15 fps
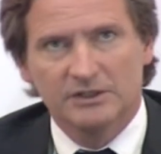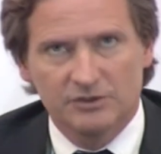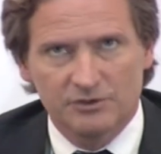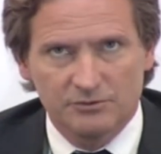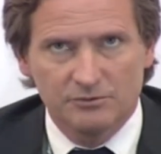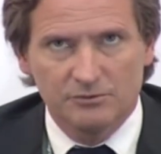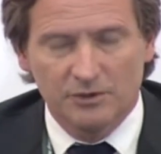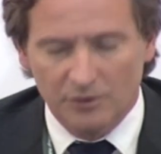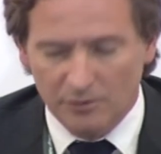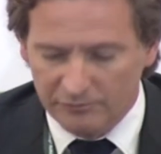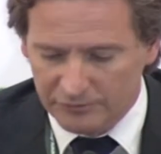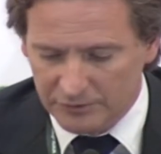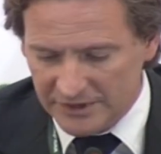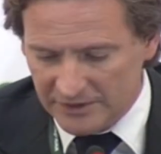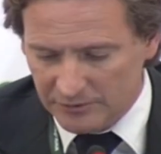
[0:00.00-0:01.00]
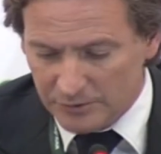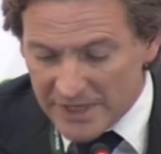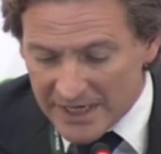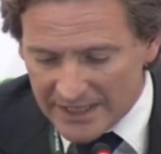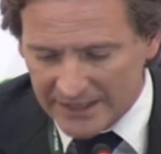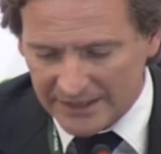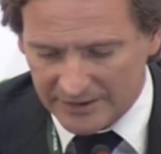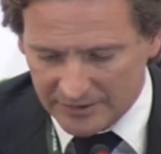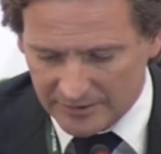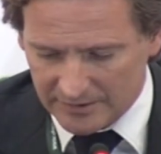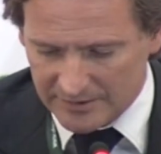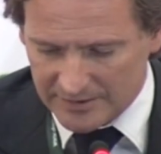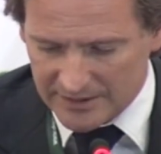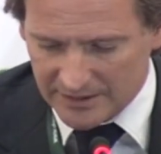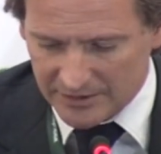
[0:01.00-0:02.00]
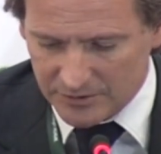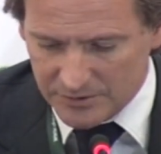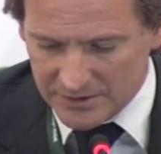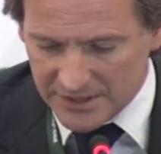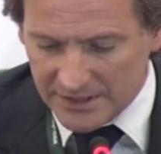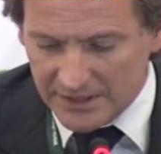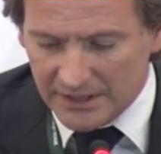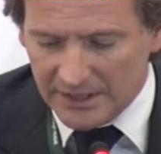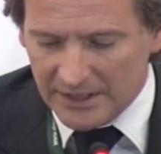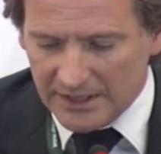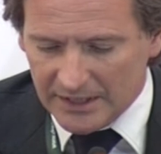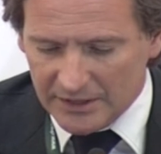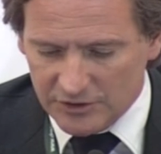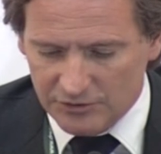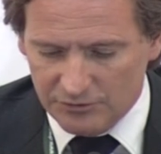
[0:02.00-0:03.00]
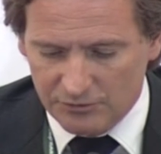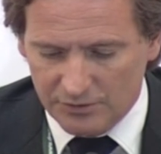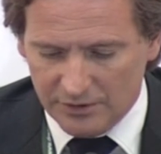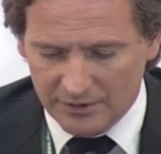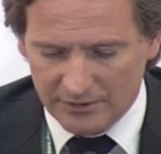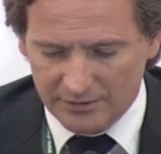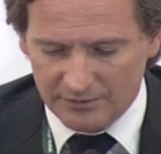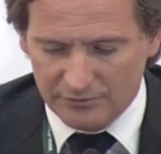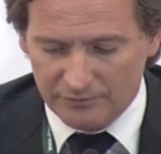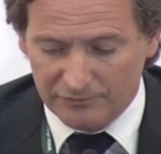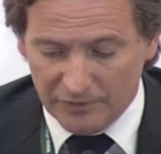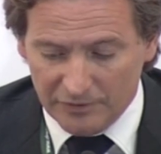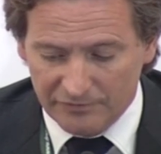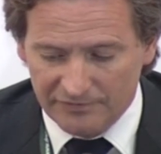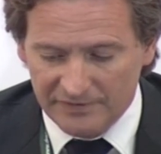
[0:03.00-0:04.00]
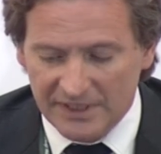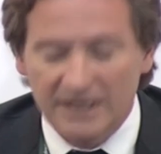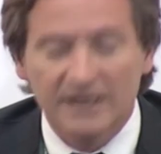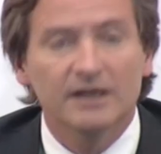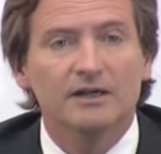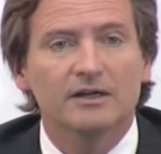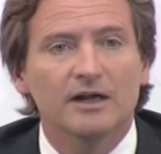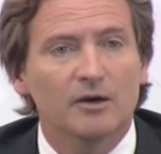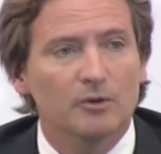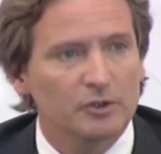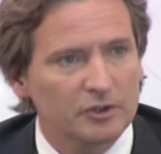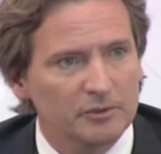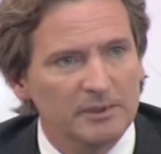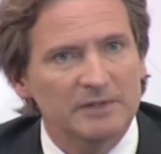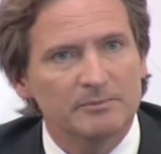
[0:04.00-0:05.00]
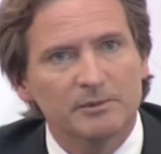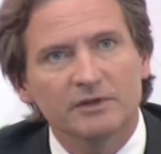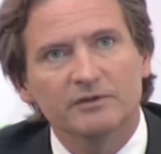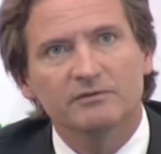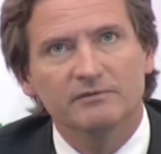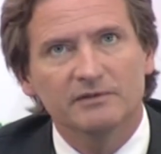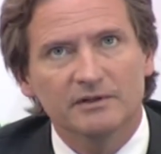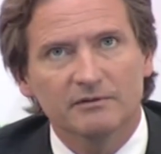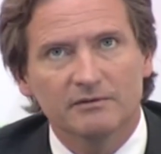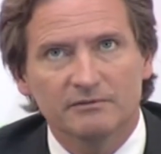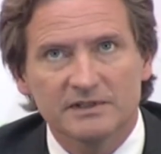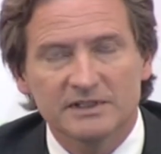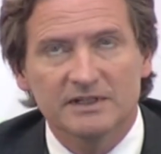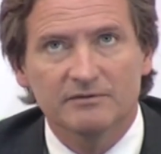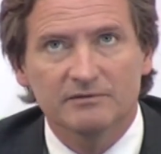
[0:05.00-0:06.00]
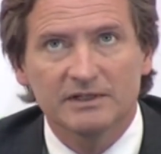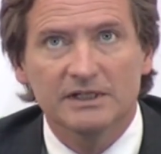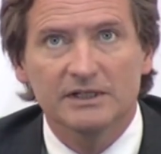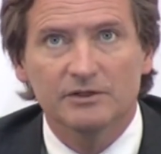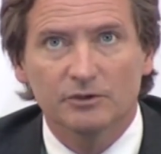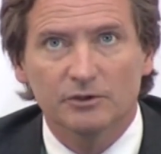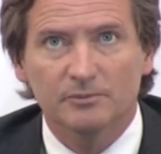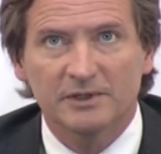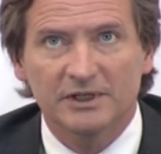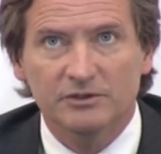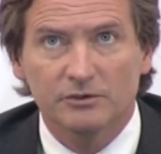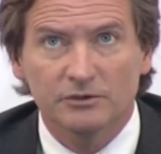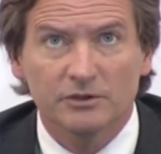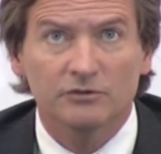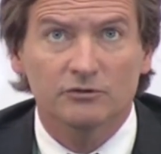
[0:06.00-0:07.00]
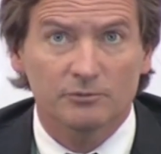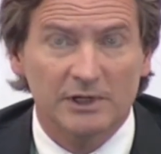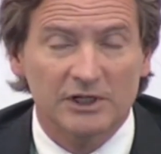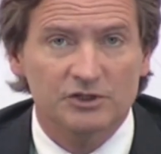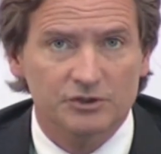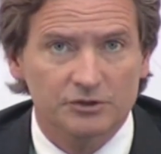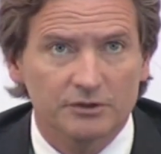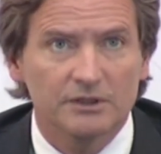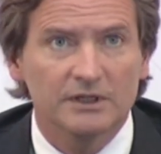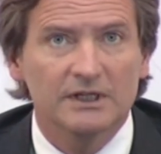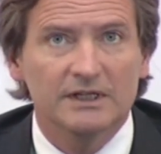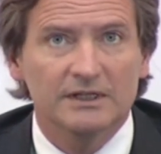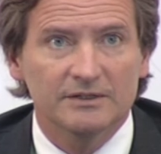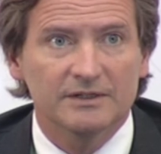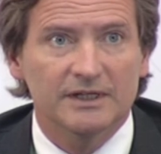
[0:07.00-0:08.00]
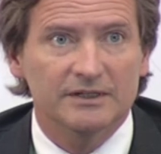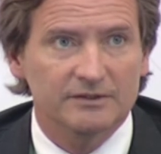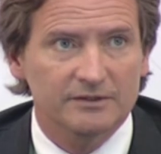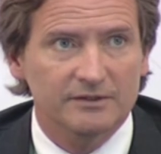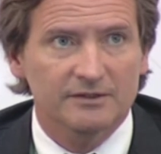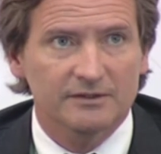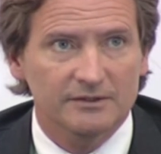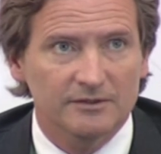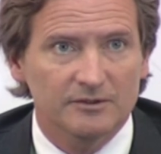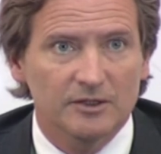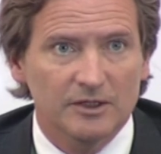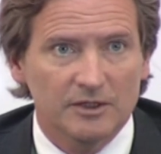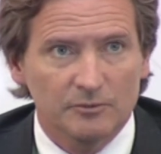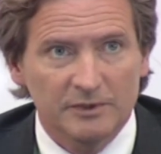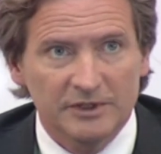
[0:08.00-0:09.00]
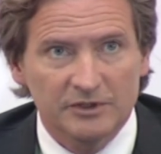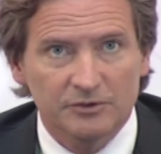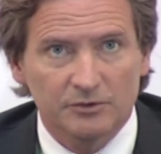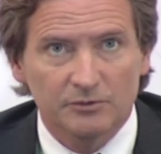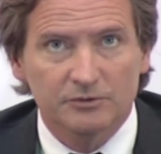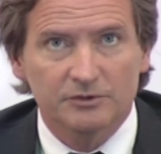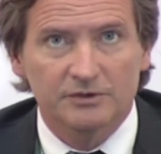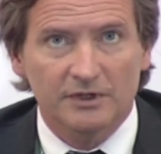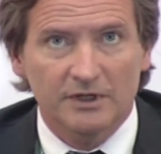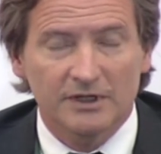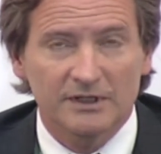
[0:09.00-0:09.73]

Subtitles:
to hopefully re-elect Sarkozy, to fulfill our commitments vis-à-vis European Union, to make sure that we don't